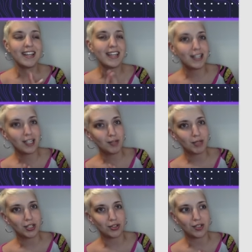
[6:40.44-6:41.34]
and the
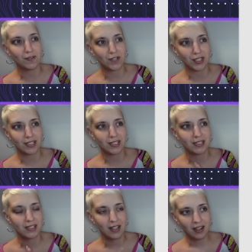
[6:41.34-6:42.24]
administration of
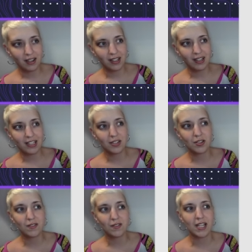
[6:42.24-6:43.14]
justice. In the
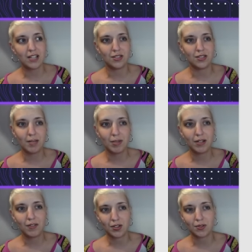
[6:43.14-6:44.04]
interest of the ascertainment
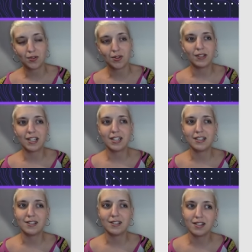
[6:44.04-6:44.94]
of the truth relating
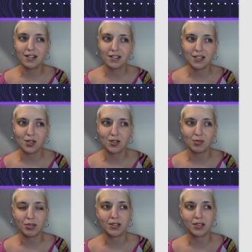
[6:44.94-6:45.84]
to the serious issues
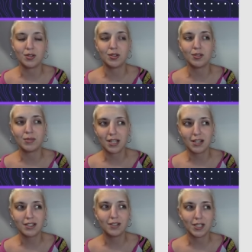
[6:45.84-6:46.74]
of prosecutorial
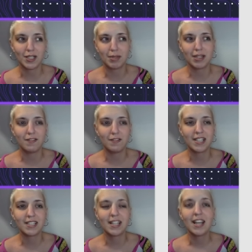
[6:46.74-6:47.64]
misconduct raised by the
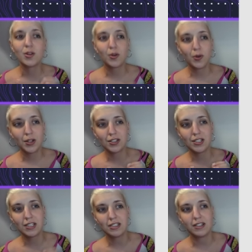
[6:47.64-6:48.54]
defense, the court
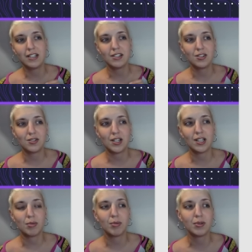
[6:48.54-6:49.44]
should decline to strike
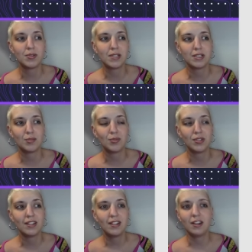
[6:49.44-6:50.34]
the proposed
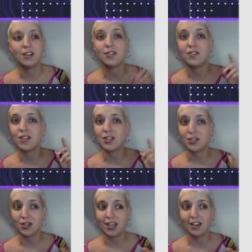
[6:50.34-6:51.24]
testimony of
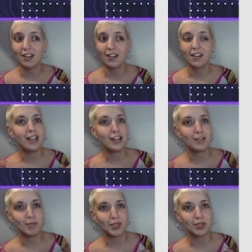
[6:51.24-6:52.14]
Attorney Yeager
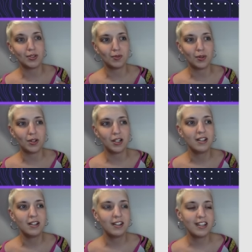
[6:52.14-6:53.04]
and Mr. Arora,
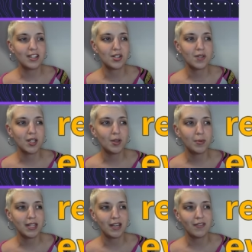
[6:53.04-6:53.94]
and should
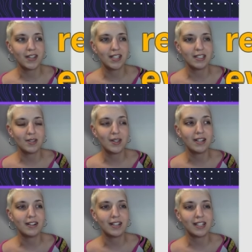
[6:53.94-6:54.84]
reopen the evidence to
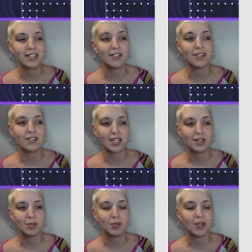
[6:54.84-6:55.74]
hear and consider their
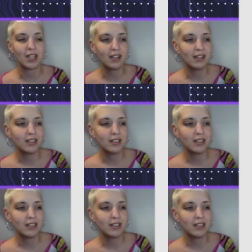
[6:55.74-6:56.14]
testimony.